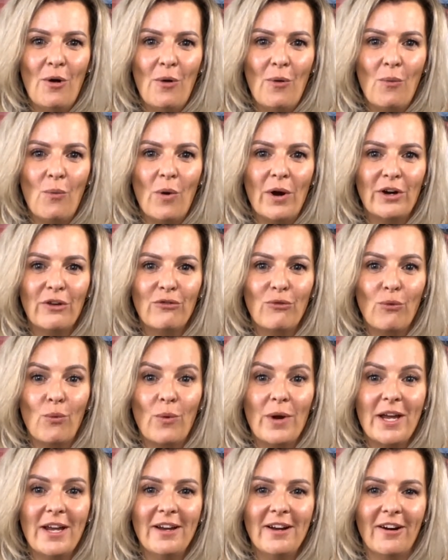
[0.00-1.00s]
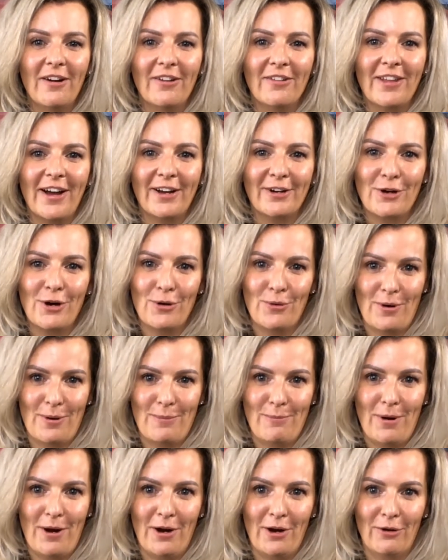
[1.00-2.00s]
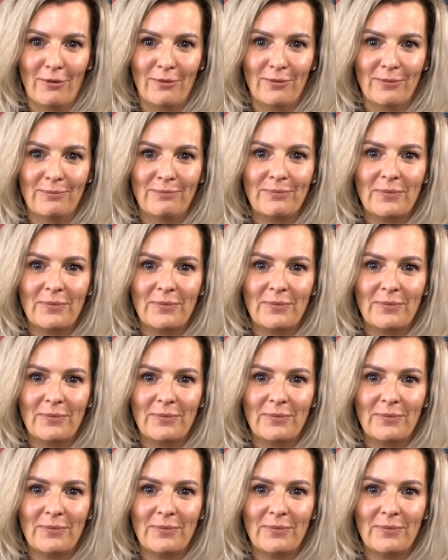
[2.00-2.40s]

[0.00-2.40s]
What if we are that co-umpire?